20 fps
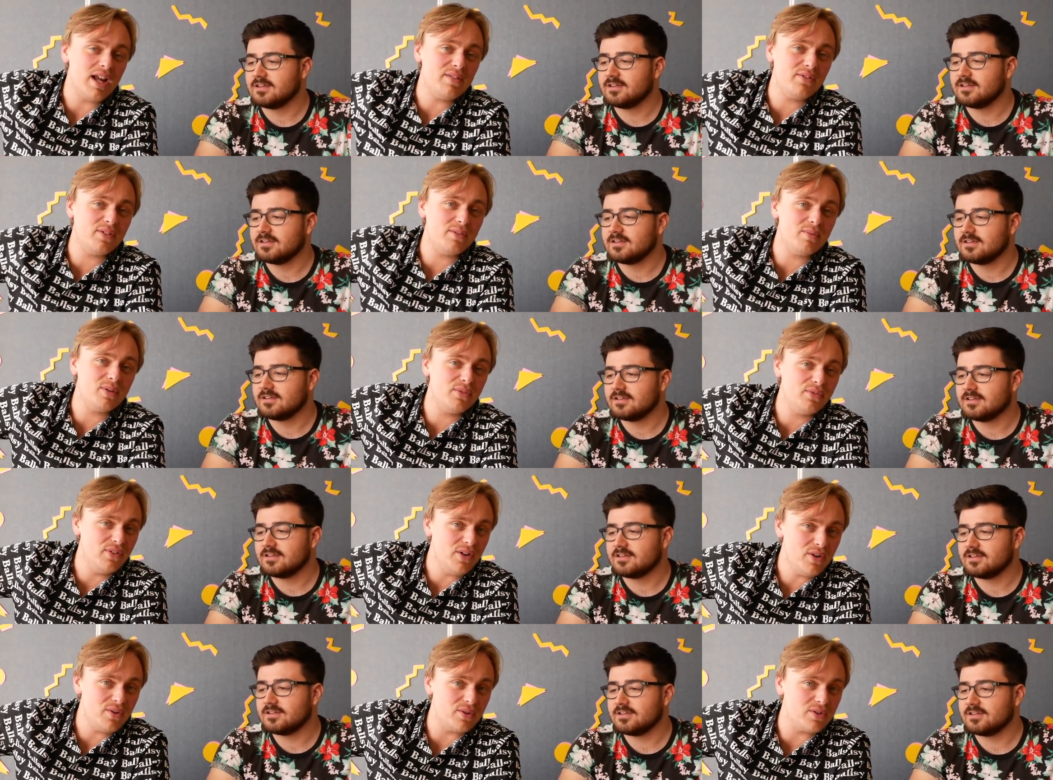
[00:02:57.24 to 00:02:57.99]
Speaker 1: right from your
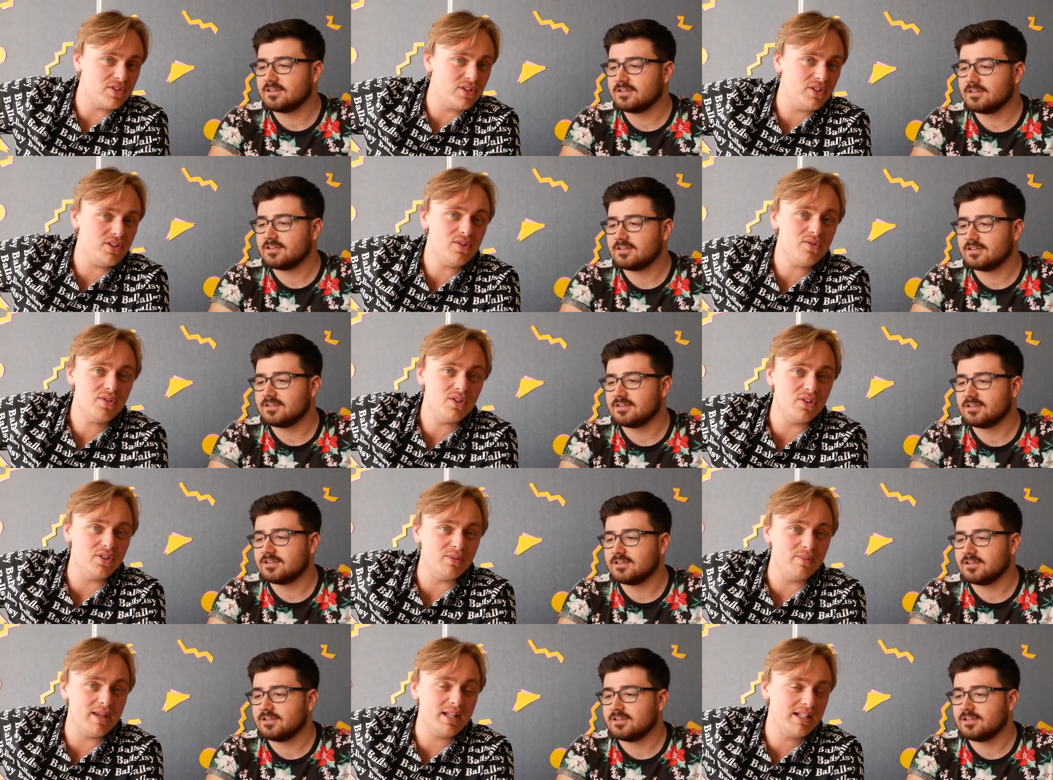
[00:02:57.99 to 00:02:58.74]
phone to
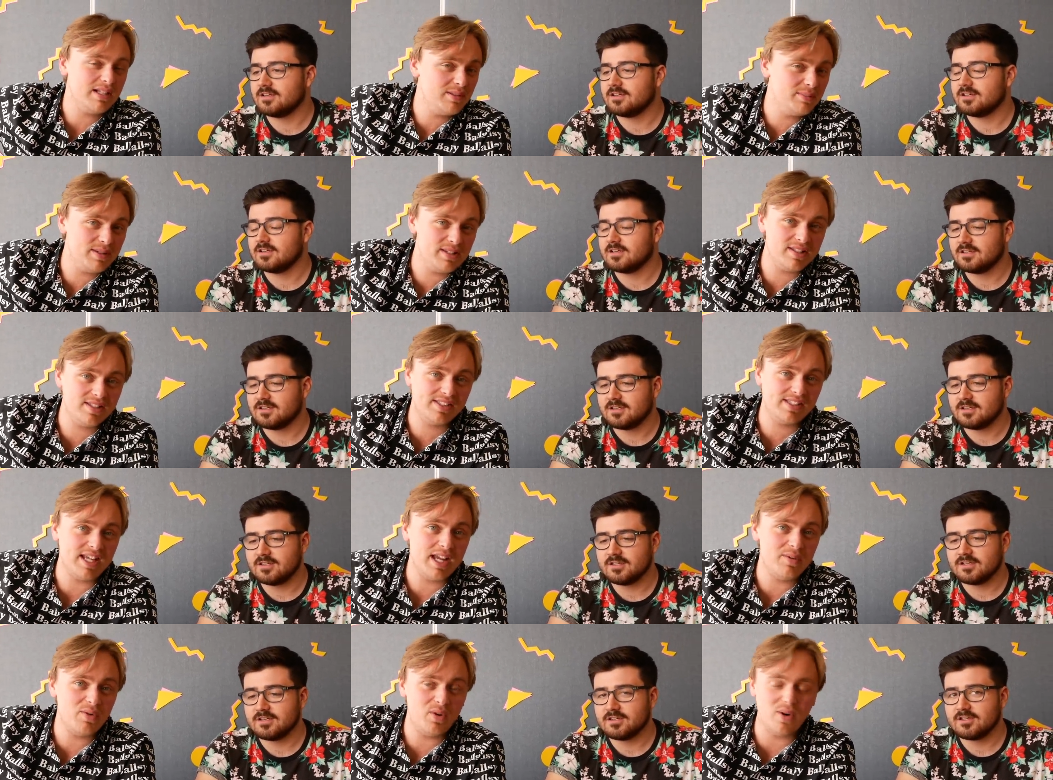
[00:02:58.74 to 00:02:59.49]
YouTube and it'll be the
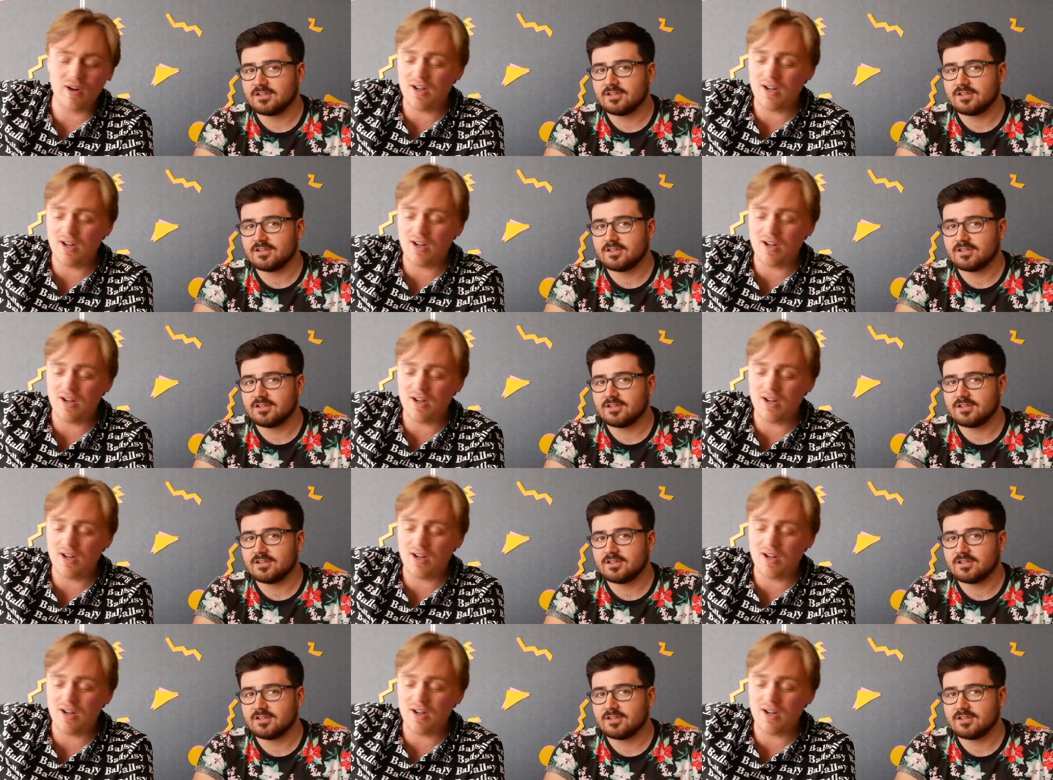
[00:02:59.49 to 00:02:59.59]
same